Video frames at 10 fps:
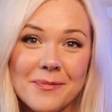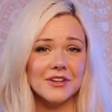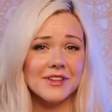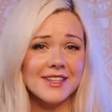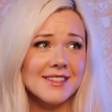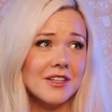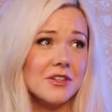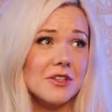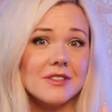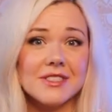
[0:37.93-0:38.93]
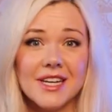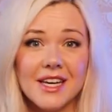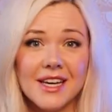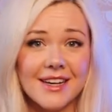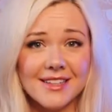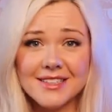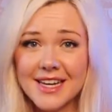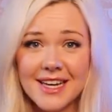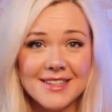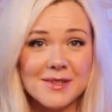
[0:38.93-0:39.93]
These include ticking and
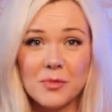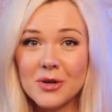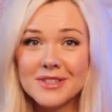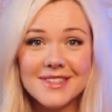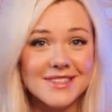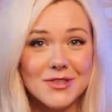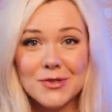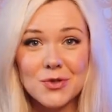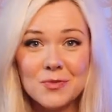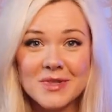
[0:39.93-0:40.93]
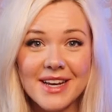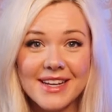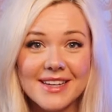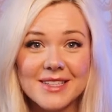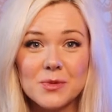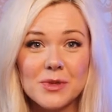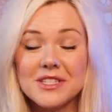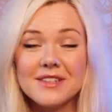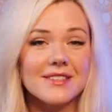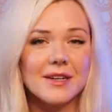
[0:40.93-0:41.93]
unticking some boxes in your Zoom settings,
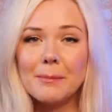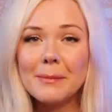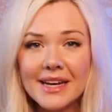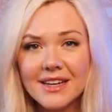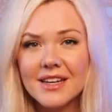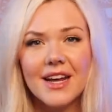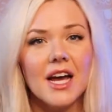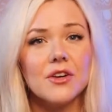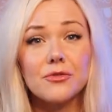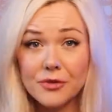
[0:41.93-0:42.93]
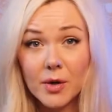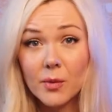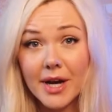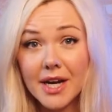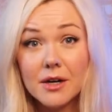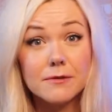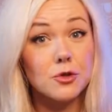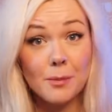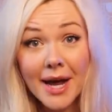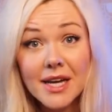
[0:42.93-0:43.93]
which is an immediate and free way of
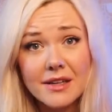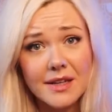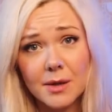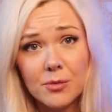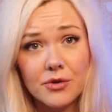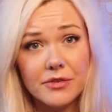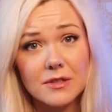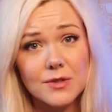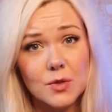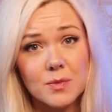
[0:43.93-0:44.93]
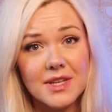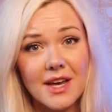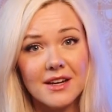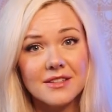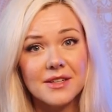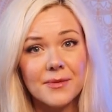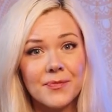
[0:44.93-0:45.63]
dramatically improving your Zoom sound.